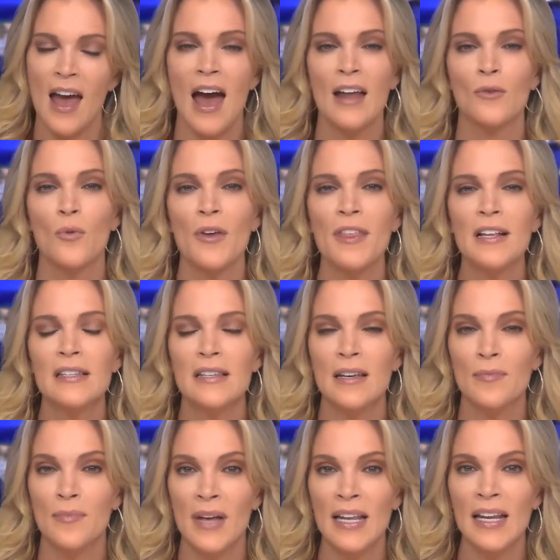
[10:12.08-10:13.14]
And with its
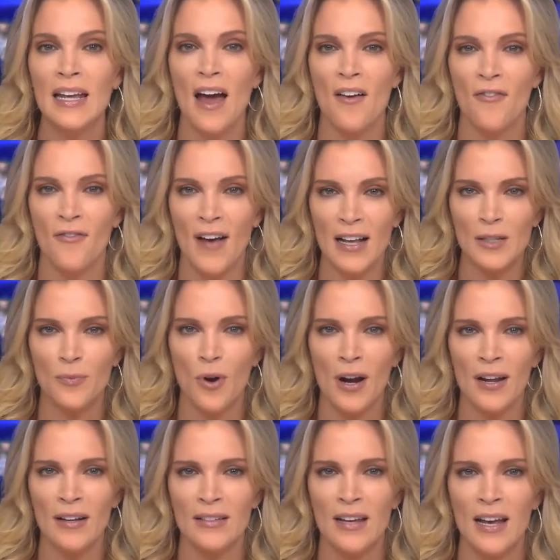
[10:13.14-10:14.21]
immediate effects
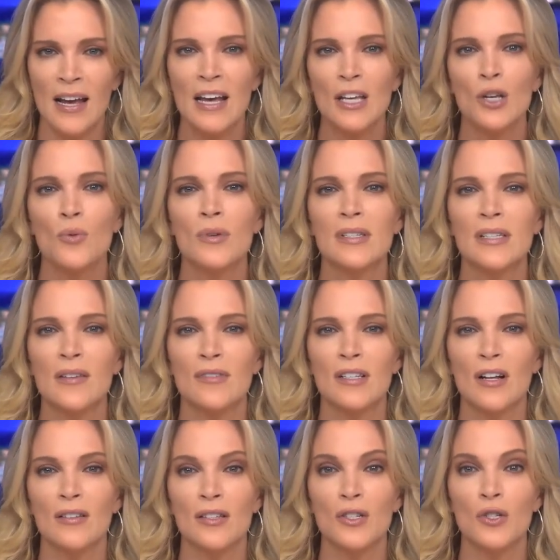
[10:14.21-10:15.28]
product, you will see
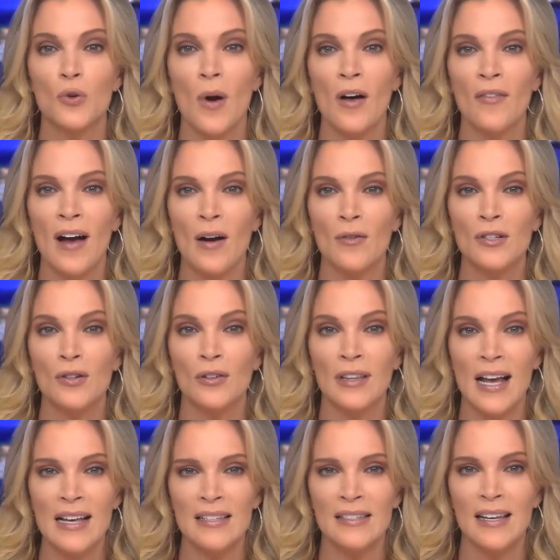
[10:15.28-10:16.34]
results in twelve hours or
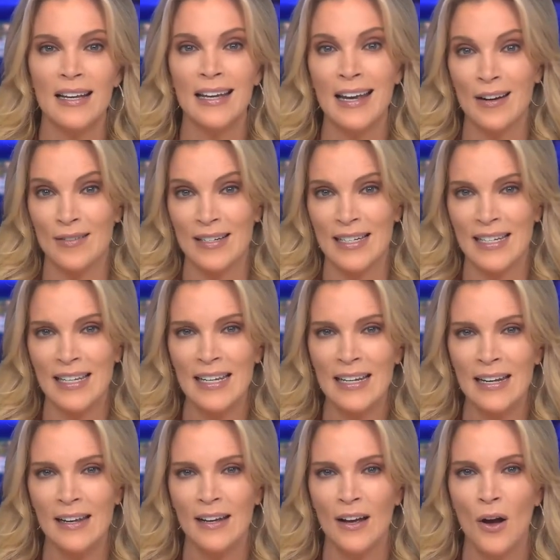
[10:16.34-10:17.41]
less,
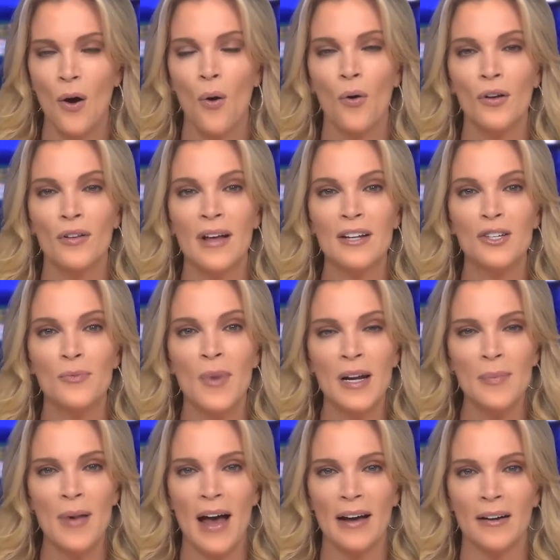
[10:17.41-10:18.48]
guaranteed, or you'll get your
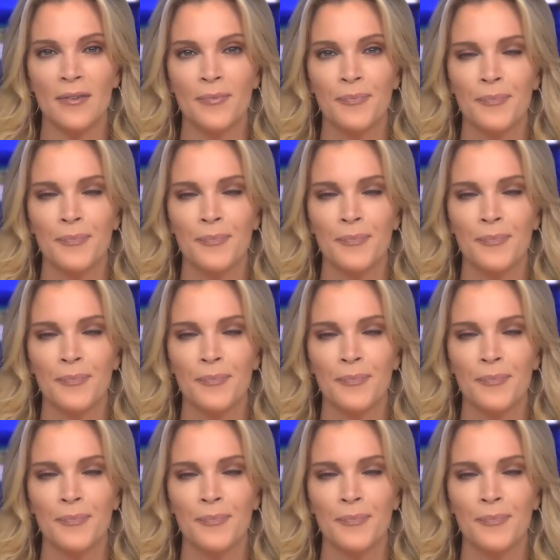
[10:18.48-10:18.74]
money back.